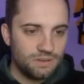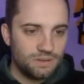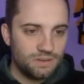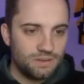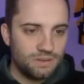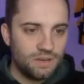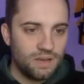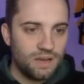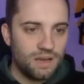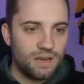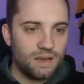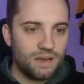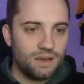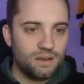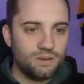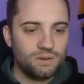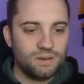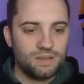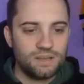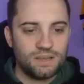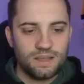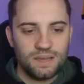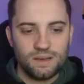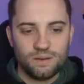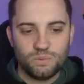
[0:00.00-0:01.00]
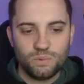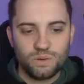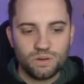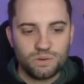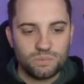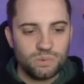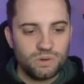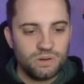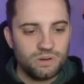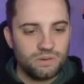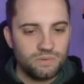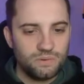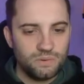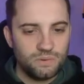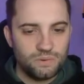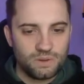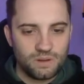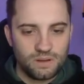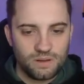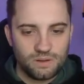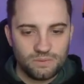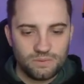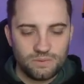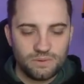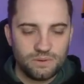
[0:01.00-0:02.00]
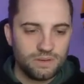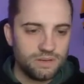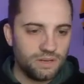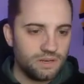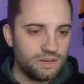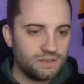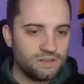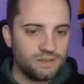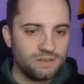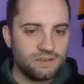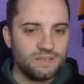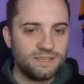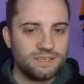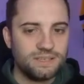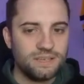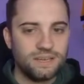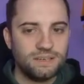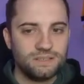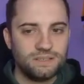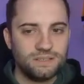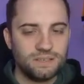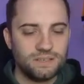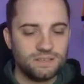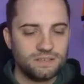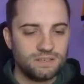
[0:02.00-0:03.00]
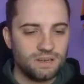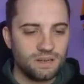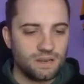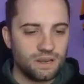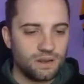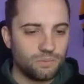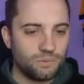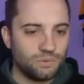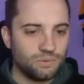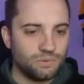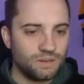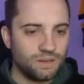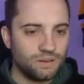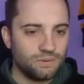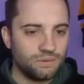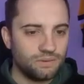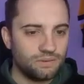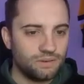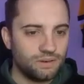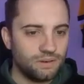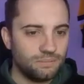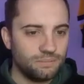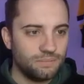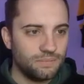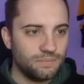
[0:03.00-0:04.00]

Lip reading: Oh, look at that. What a wonderful goal. Could have done this ages. It's going to get ruled out, isn't it?